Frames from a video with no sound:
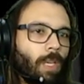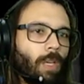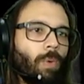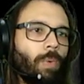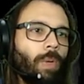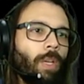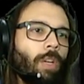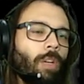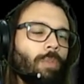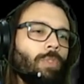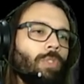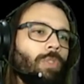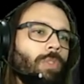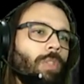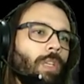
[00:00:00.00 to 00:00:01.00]
When it comes
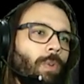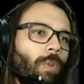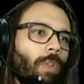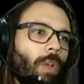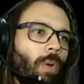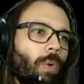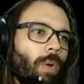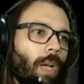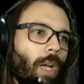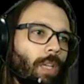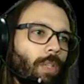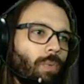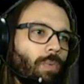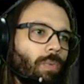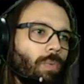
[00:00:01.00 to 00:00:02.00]
to dealing with all
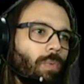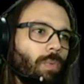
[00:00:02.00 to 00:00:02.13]
kind of